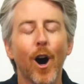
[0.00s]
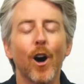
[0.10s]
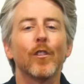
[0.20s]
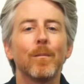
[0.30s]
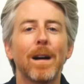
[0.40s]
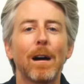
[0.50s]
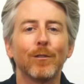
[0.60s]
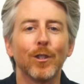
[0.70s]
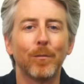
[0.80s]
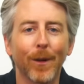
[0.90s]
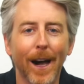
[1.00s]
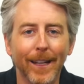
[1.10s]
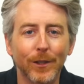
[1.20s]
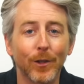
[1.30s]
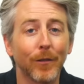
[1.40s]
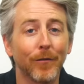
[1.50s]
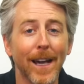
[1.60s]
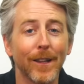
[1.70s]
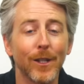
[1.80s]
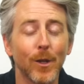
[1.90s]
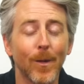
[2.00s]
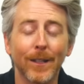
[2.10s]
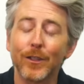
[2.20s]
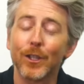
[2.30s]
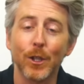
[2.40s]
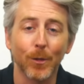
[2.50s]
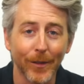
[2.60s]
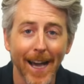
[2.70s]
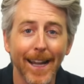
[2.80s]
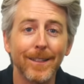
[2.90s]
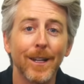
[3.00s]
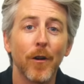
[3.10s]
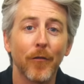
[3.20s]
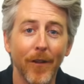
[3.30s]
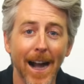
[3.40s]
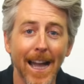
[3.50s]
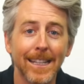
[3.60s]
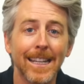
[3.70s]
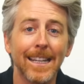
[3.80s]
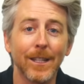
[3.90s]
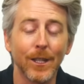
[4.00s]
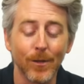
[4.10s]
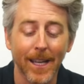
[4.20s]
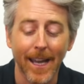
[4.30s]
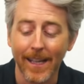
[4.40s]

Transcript: all the Mountain Dew products you can find in the US you will not find in the UK.